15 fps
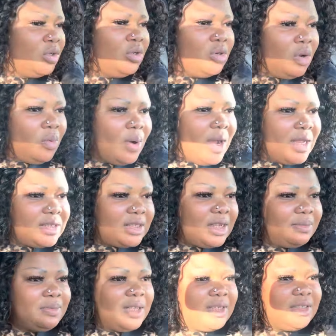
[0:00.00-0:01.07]
You don't want to
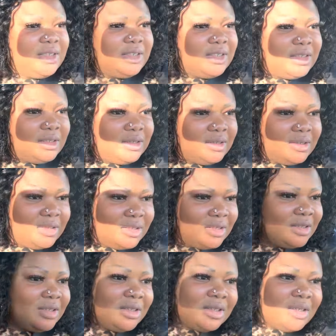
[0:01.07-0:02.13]
accept
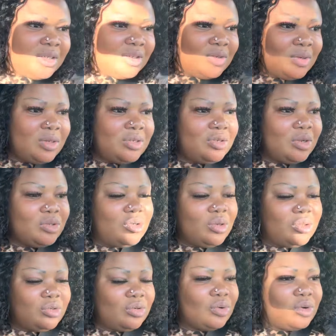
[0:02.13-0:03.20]
anything. So it's your
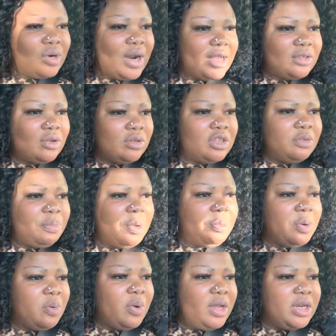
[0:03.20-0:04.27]
turn to cry. So the
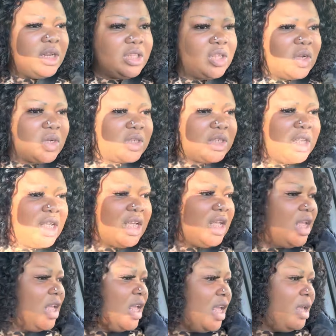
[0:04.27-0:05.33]
people where they talk say,
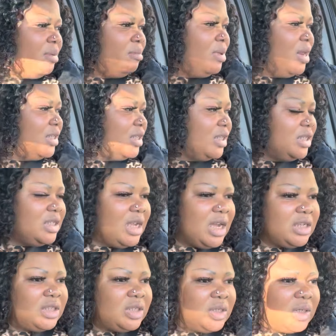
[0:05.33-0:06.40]
blessing
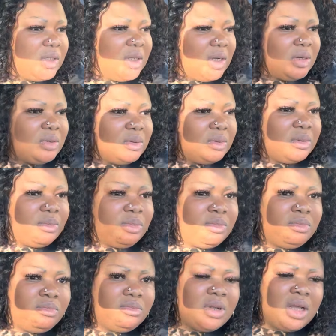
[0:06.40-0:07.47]
that jail that go
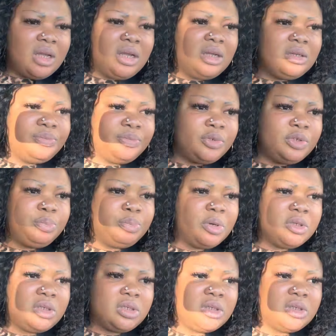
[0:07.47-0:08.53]
report